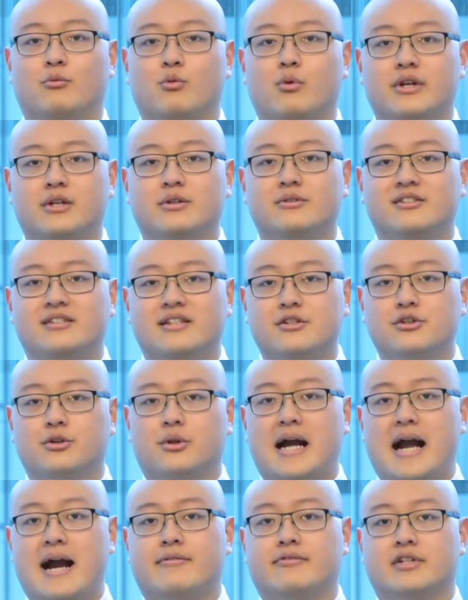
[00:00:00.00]
We wanna use digital
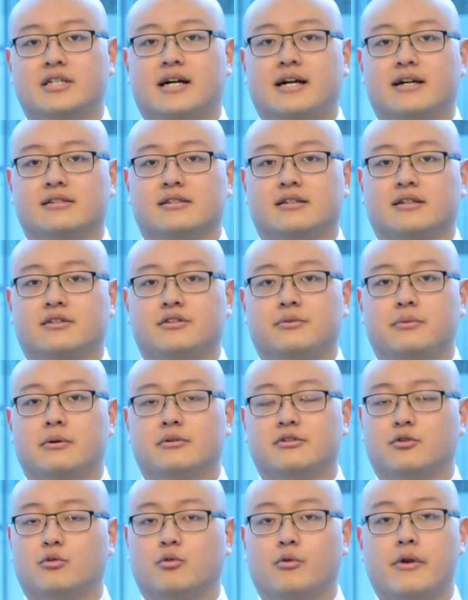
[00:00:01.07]
advertising to be
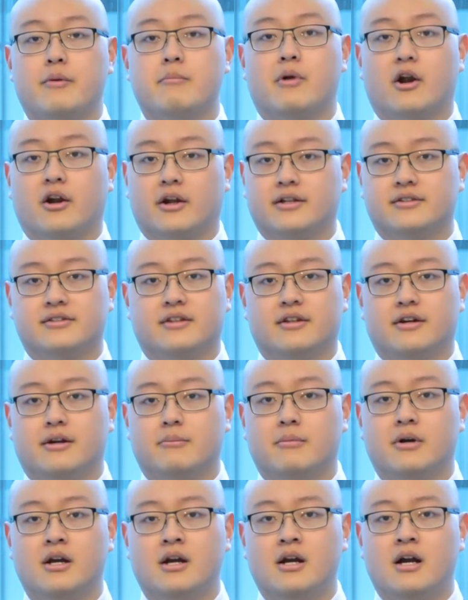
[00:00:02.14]
able to remarket to them